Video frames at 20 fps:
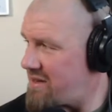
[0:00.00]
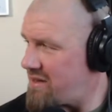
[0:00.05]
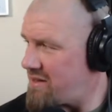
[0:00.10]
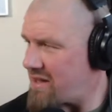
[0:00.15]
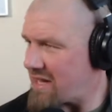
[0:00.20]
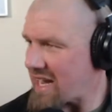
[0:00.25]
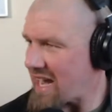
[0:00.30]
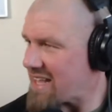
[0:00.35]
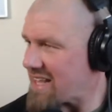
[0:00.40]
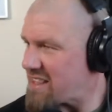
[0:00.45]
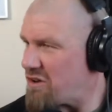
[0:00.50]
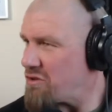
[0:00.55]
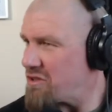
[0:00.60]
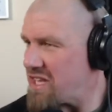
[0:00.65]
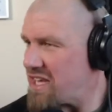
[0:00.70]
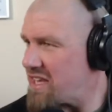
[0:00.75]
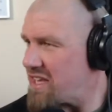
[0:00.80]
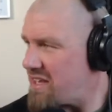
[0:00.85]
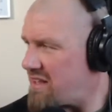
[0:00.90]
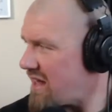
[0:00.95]
Like, I don't
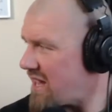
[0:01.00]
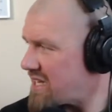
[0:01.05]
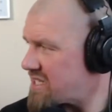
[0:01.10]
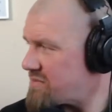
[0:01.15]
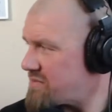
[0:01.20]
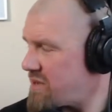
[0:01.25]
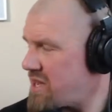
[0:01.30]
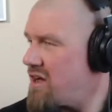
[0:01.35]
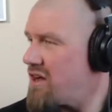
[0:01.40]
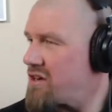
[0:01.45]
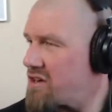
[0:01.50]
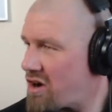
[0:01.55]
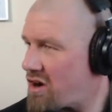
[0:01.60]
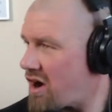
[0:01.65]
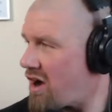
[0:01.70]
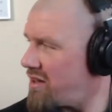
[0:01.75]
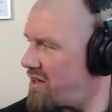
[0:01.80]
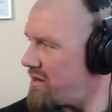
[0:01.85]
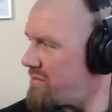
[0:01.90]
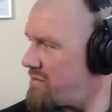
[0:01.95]
think he likes me.
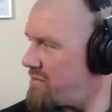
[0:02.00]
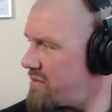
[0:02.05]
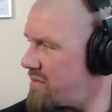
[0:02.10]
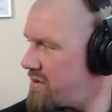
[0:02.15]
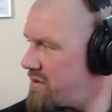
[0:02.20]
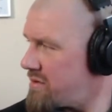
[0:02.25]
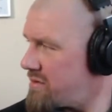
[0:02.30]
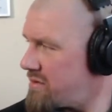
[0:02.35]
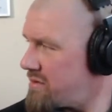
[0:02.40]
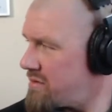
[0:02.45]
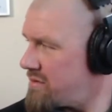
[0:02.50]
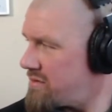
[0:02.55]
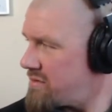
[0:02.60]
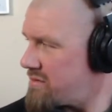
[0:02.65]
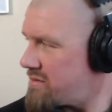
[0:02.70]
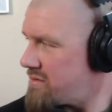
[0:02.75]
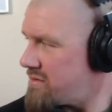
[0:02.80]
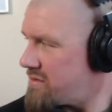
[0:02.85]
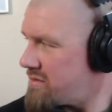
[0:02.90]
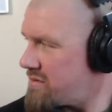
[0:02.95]
Call him. Right,
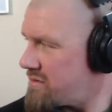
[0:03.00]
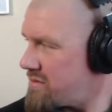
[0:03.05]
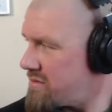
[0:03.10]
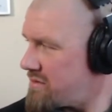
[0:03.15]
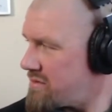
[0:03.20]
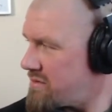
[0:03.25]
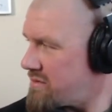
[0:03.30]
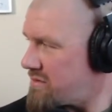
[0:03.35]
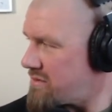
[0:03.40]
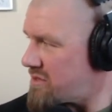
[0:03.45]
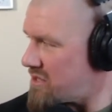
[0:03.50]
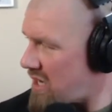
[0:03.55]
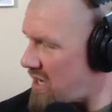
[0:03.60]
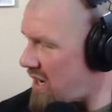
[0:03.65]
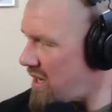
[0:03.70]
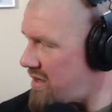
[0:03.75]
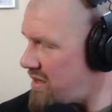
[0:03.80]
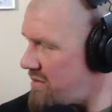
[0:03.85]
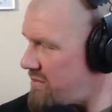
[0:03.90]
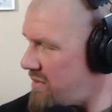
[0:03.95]
right.
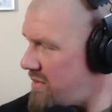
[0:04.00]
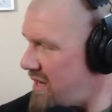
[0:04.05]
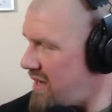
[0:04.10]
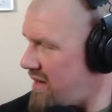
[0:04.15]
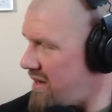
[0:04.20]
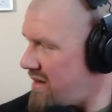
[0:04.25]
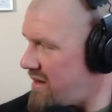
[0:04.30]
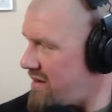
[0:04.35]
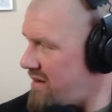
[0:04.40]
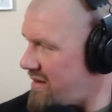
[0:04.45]
Call him. Call him.